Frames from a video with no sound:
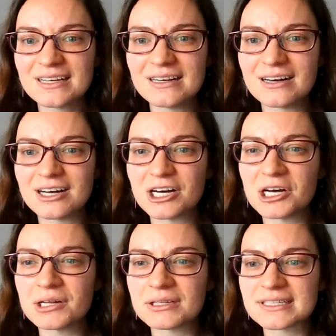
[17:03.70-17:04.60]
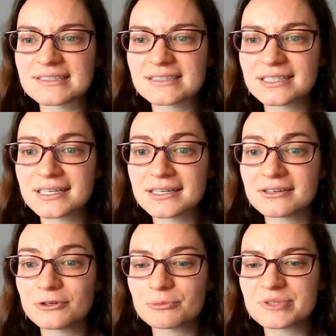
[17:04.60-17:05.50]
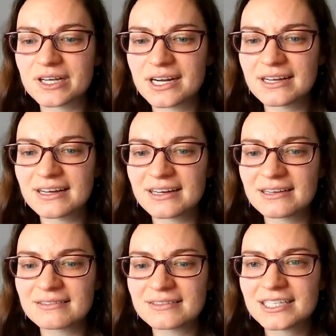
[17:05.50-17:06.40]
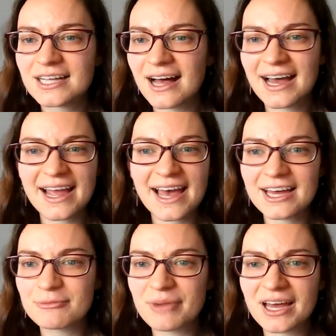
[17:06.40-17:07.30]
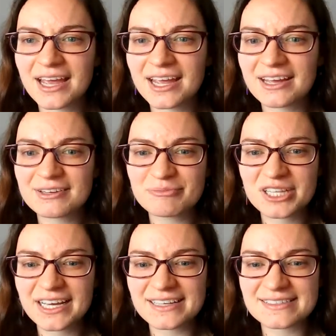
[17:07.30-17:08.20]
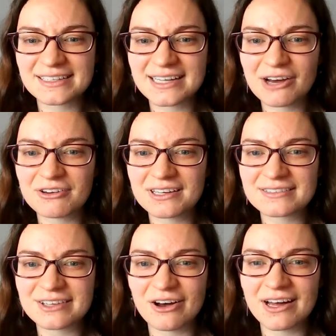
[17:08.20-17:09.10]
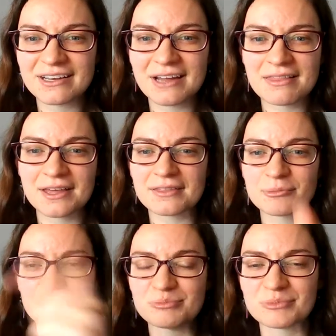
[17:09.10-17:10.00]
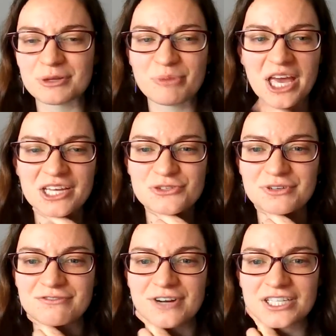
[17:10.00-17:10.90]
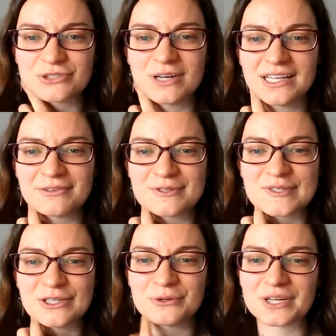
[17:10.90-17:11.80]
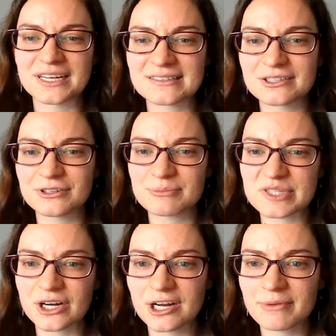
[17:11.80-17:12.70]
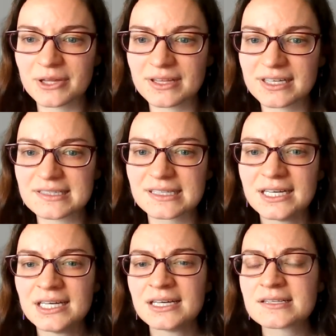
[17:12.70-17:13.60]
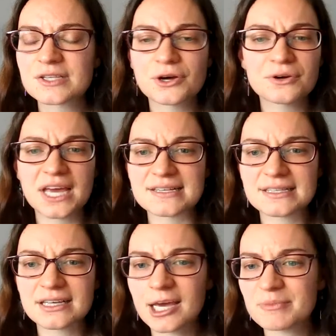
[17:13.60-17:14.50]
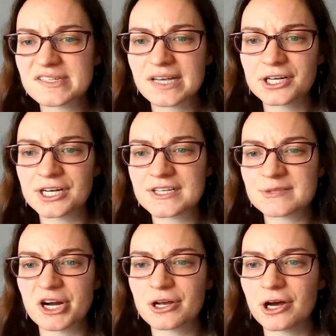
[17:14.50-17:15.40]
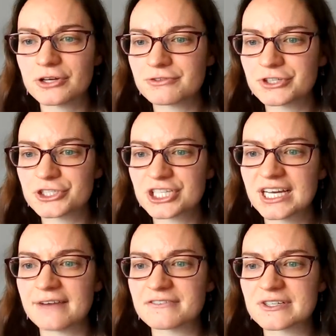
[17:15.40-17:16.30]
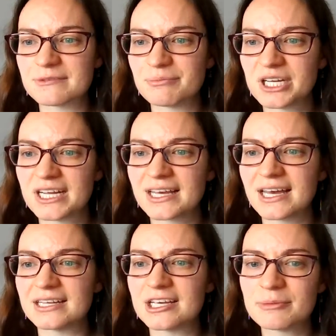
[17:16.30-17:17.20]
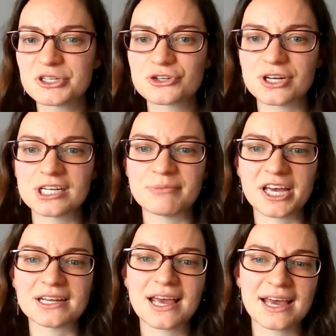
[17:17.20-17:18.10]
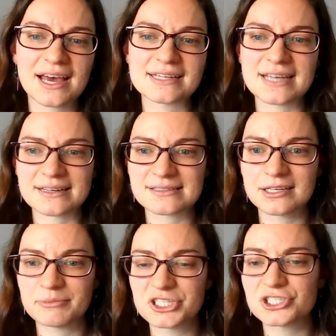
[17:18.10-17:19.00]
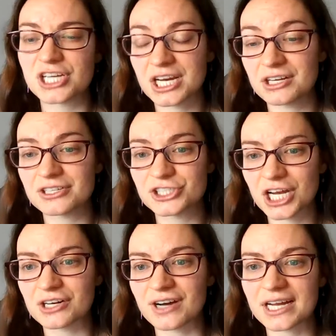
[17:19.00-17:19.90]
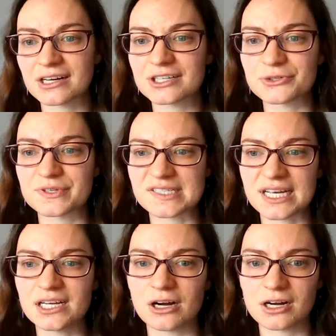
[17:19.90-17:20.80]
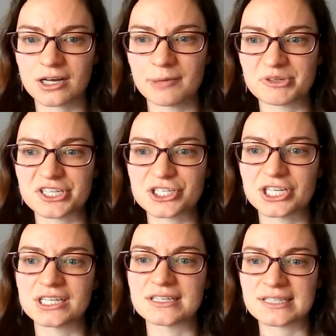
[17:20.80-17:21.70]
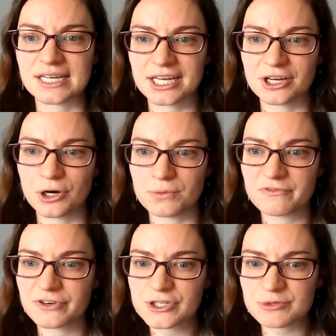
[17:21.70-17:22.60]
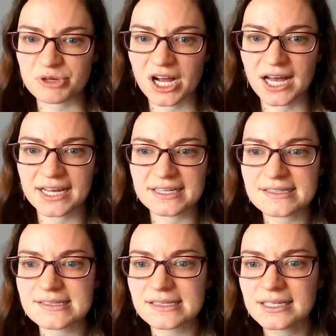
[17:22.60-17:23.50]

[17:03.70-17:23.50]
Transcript: Let's see. Oh, sorry. I had my place and now it has gone. I think the page refreshed while I was loading, so I'm sorry about this. So yes, a game designer has sparked controversy after submitting an image created by an AI text-to-image generator to a state art competition and taking home first prize.